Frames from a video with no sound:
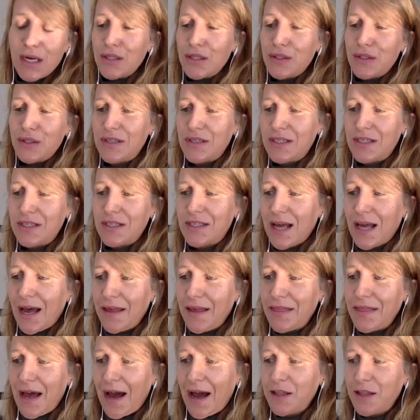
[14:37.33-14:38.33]
to
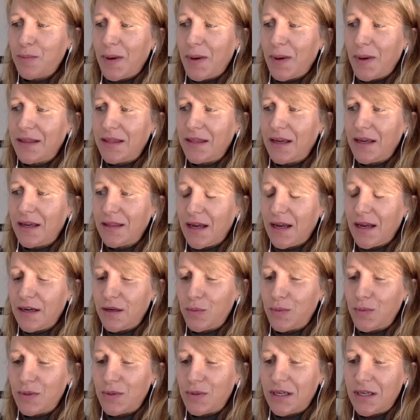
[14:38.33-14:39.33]
decide that, but I think that
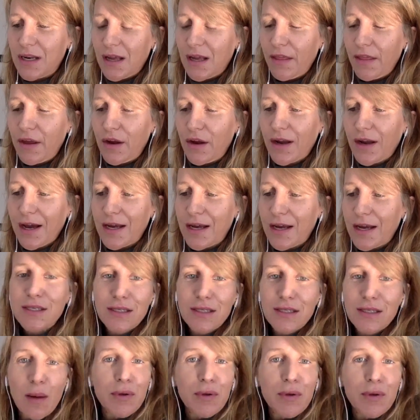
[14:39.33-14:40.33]
it was another kind of
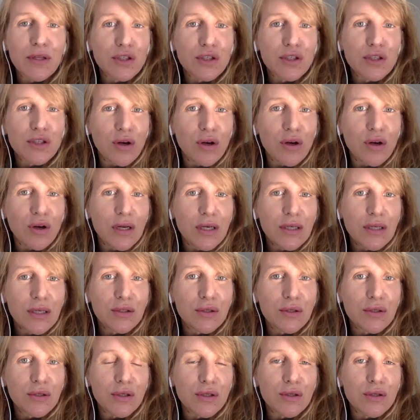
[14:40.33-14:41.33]
step in the journey
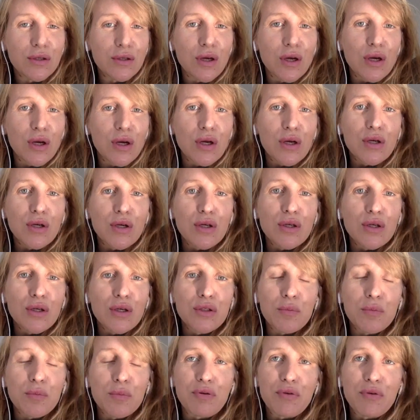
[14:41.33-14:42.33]

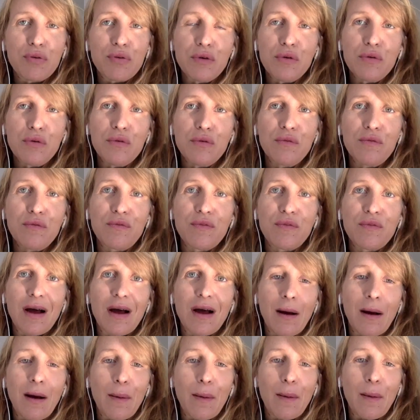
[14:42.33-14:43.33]
to prove,
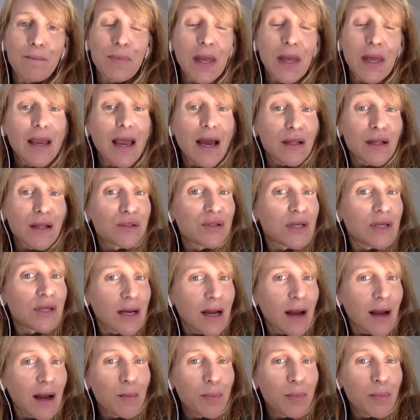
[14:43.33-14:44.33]
again, to the
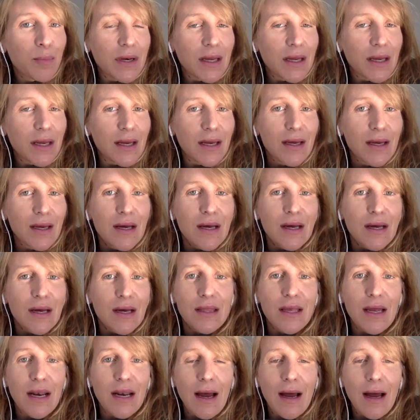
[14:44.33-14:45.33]
company
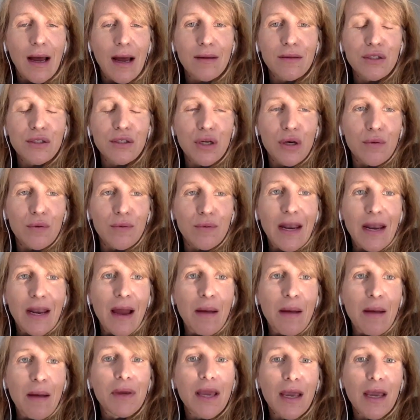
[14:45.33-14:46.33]
that
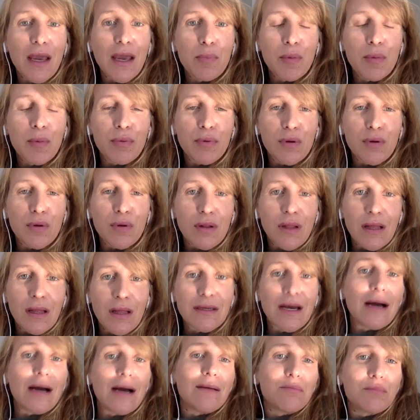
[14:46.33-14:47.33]
I'm capable,
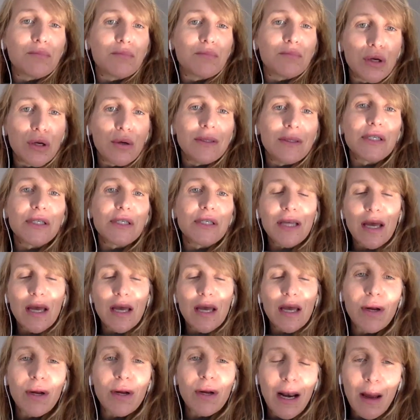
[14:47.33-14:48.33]
in the
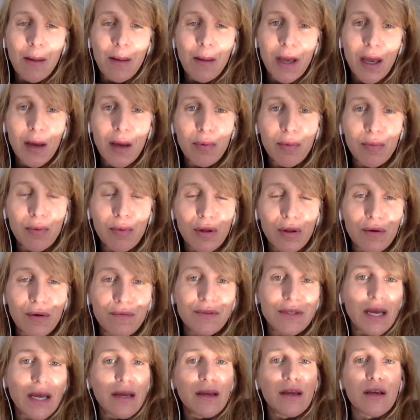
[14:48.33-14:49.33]
same way that I'm capable
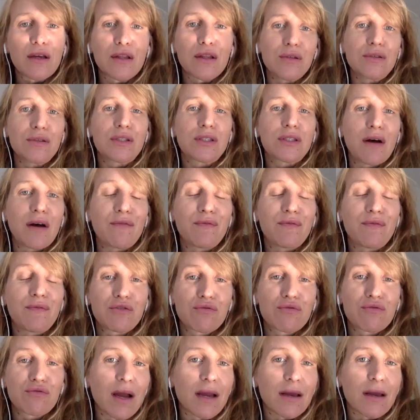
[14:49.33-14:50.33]
of taking new stuff
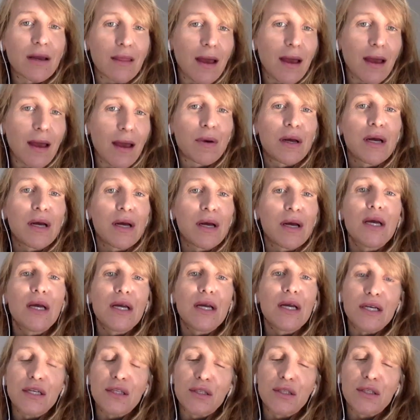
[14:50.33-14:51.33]
and trying them
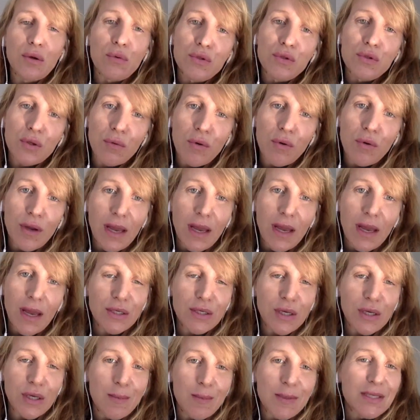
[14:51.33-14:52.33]
it's also okay
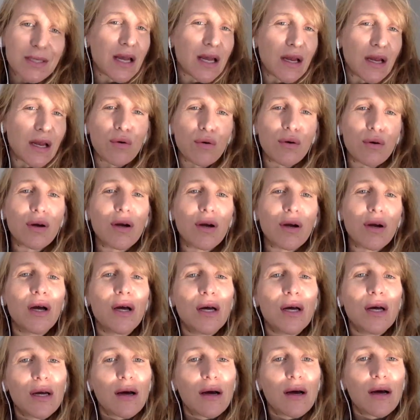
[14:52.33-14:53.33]
to come and say, look,
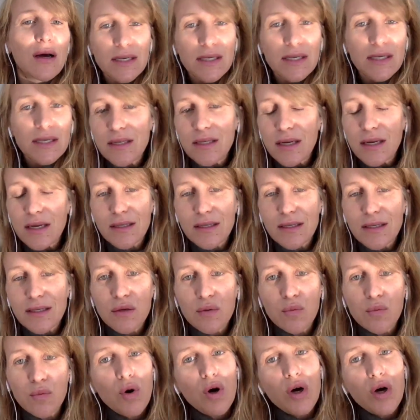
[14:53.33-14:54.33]
this thing
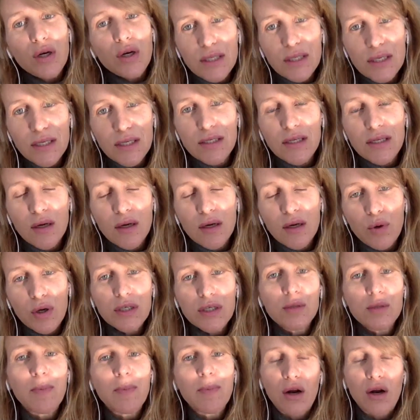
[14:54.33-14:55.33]
doesn't work, this thing
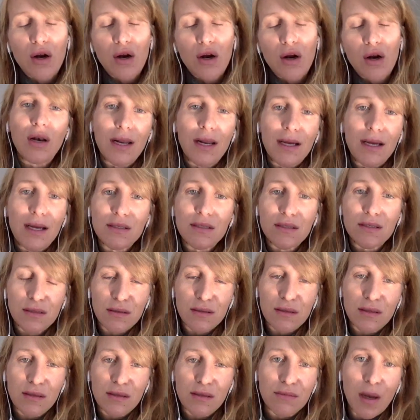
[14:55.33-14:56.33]
works better,
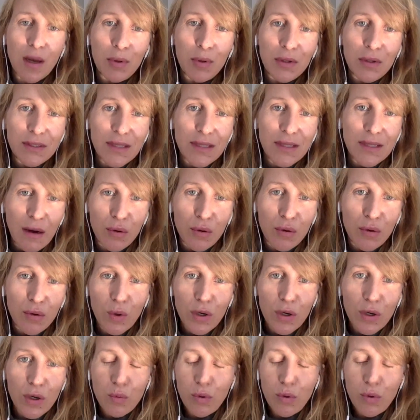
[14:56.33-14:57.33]
let's double down on
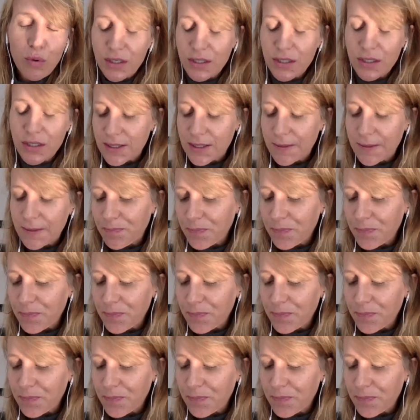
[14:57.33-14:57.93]
what works.